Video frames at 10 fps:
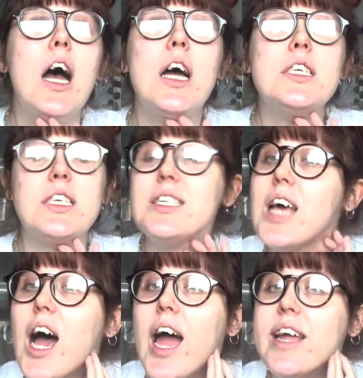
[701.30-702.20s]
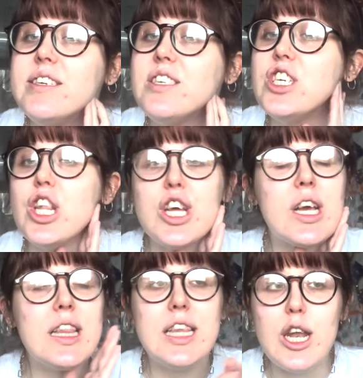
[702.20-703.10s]
decides to
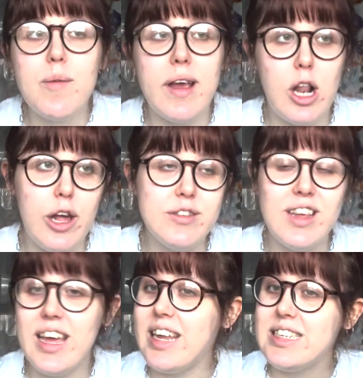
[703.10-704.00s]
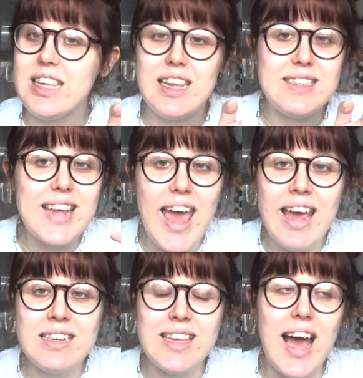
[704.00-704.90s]
look a little bit closer into this
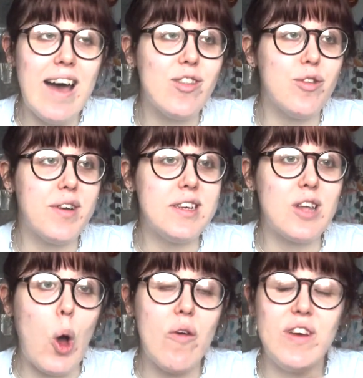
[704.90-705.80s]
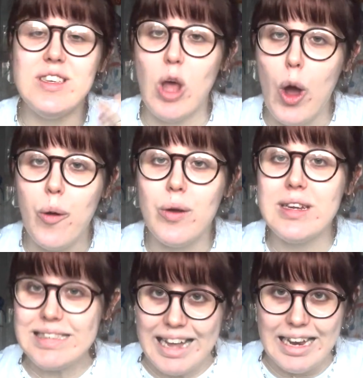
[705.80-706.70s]
case at the risk of his own
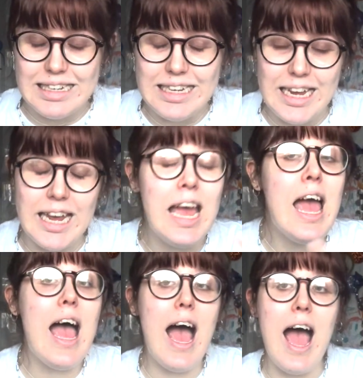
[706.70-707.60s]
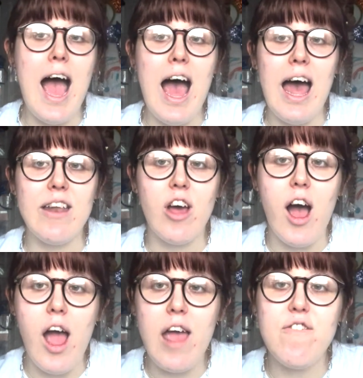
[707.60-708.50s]
sanity. And
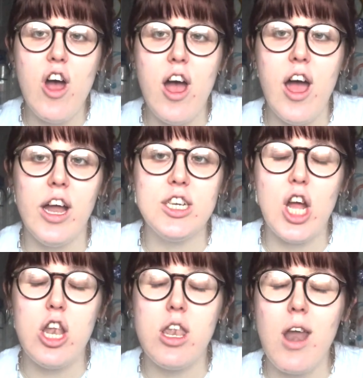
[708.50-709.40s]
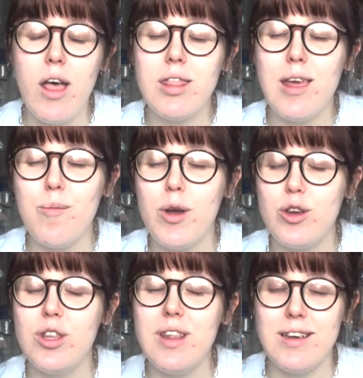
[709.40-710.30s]
I've heard nothing but
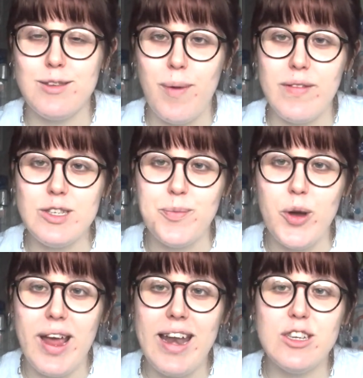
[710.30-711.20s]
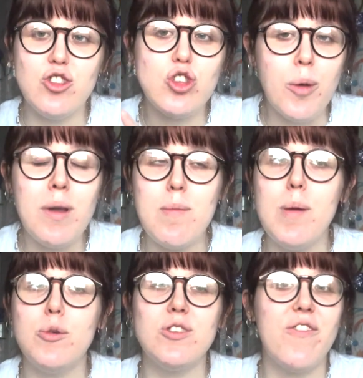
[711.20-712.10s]
good things about this book. It is so many
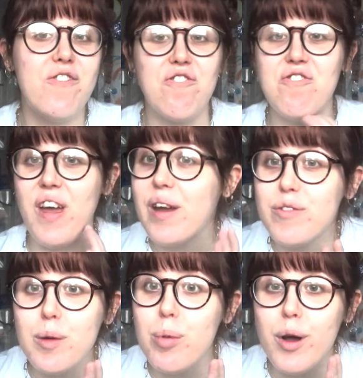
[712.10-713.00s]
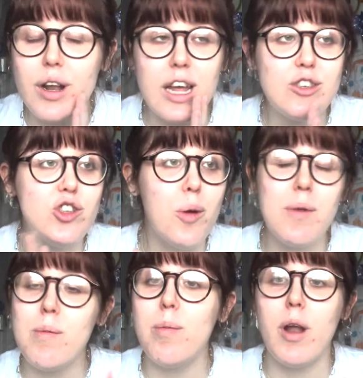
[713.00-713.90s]
people's favorite book. Like, so
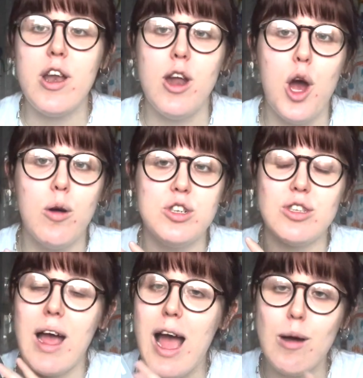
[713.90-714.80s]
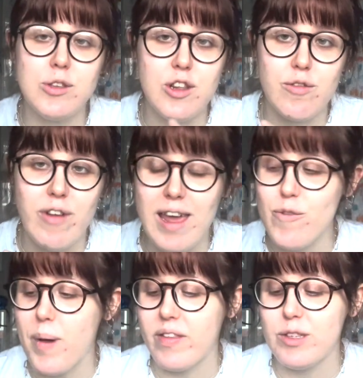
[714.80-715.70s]
many people I know just absolutely rave
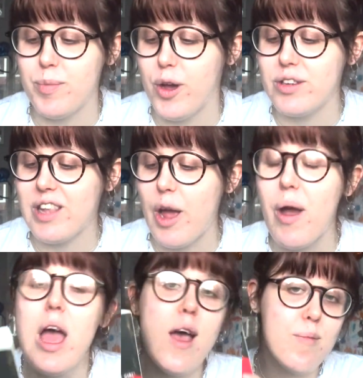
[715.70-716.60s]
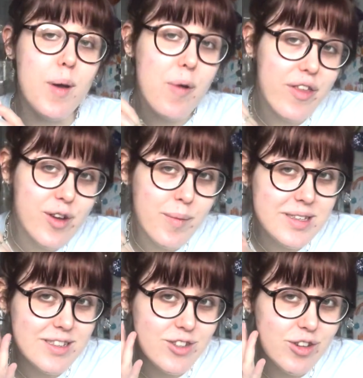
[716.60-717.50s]
about this book. So my brother and my
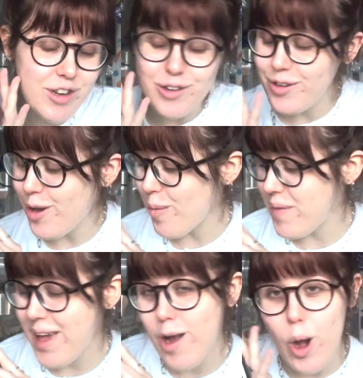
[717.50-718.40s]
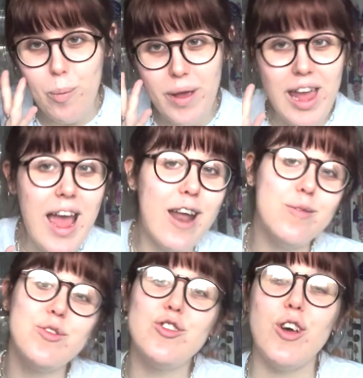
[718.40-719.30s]
sister-in-law got me a copy, and I'm so